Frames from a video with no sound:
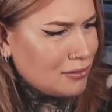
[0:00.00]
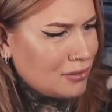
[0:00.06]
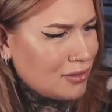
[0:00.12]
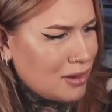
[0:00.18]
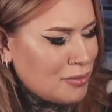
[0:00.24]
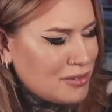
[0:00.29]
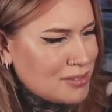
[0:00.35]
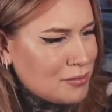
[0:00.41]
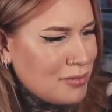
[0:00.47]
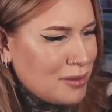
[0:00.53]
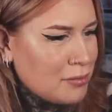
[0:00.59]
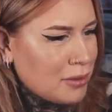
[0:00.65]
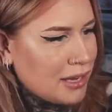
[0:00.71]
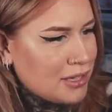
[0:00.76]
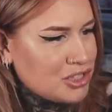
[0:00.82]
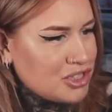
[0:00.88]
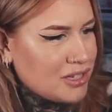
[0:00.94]
I mean, it's a bit
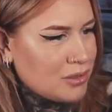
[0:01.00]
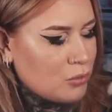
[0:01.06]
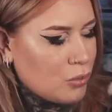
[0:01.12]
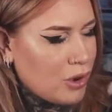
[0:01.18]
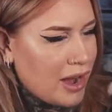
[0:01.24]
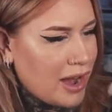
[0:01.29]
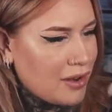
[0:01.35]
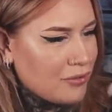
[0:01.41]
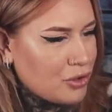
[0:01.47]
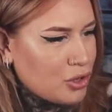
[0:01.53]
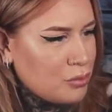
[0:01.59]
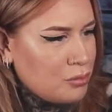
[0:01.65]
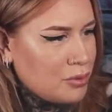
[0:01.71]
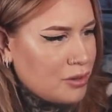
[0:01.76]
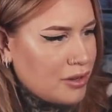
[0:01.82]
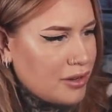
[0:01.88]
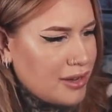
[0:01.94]
patchy and what have you,
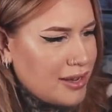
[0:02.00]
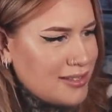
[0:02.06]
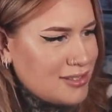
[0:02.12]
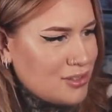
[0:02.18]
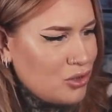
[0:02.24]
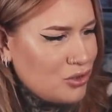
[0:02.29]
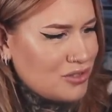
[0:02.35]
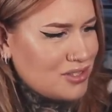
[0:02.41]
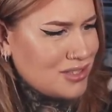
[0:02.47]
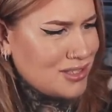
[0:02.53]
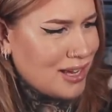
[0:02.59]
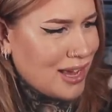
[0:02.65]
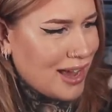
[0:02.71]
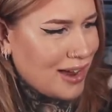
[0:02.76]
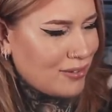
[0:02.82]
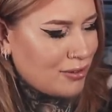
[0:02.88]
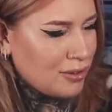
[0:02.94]
but it's not
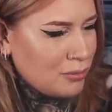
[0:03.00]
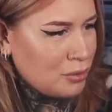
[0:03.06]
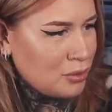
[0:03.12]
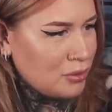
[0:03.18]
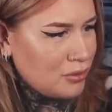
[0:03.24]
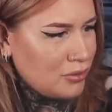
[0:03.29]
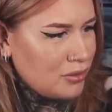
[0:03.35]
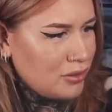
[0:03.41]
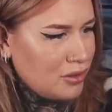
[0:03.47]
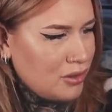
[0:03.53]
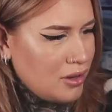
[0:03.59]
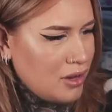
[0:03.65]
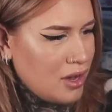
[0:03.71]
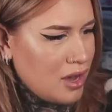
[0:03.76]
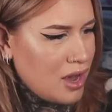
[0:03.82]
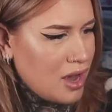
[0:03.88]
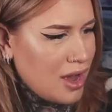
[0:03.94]
terrible.
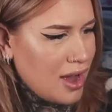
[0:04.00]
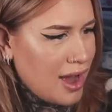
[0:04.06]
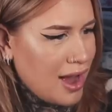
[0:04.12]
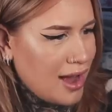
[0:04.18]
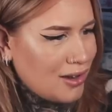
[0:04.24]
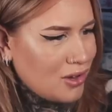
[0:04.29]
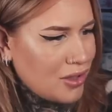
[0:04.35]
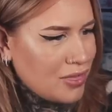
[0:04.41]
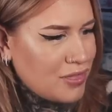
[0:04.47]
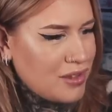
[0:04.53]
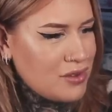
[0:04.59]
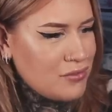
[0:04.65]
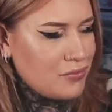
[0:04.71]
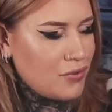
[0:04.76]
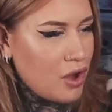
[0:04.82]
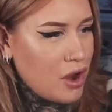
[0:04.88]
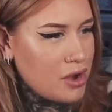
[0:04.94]
And like the
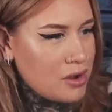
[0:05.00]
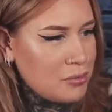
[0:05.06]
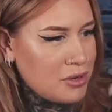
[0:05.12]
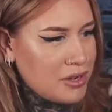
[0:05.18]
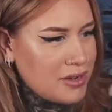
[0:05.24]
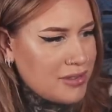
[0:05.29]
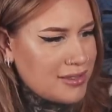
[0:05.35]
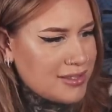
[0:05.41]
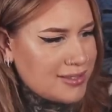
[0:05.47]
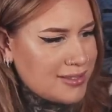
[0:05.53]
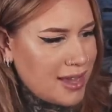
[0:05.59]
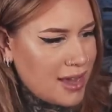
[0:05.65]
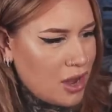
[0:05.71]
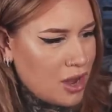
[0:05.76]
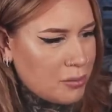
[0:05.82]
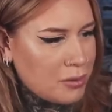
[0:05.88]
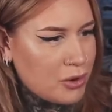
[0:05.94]
environment and the
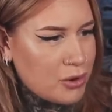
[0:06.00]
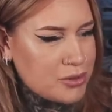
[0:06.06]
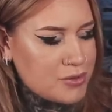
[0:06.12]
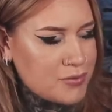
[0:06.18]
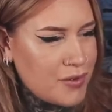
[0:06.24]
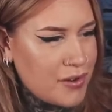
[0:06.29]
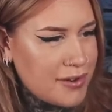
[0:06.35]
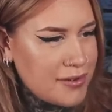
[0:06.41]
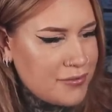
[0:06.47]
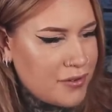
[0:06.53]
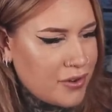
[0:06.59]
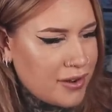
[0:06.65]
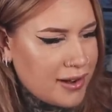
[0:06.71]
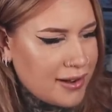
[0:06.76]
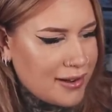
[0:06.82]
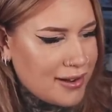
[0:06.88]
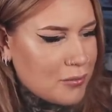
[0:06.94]
setup looks very,
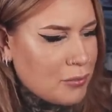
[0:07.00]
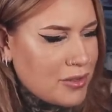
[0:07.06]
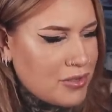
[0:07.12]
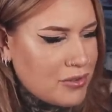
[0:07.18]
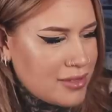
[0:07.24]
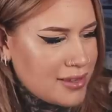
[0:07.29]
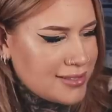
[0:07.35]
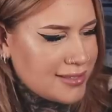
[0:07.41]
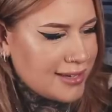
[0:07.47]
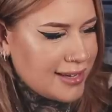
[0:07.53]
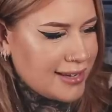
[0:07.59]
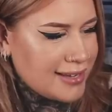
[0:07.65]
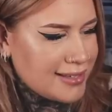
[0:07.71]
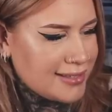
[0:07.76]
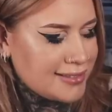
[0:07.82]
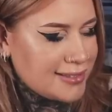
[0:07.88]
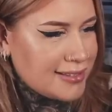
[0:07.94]
very clean. Whether this
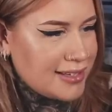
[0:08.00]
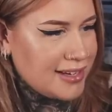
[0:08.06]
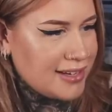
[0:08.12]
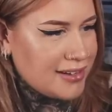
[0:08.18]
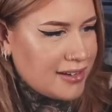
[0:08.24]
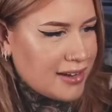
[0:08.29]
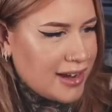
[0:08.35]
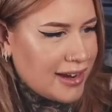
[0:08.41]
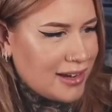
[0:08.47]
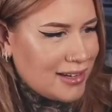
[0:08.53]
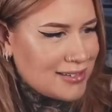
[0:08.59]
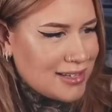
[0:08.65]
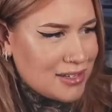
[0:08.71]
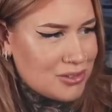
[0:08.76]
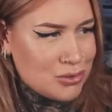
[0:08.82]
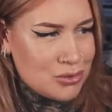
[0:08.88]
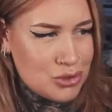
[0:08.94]
is in a
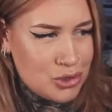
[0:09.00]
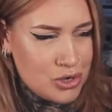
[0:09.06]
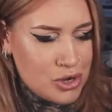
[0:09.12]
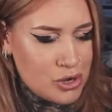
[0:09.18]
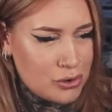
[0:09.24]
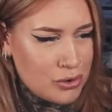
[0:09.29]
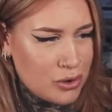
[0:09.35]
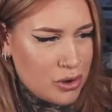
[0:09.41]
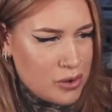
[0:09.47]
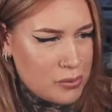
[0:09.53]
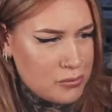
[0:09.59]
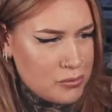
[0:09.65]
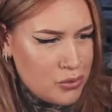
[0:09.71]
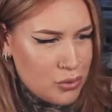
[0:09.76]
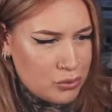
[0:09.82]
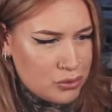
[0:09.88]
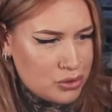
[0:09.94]
tattoo studio or not, I'm not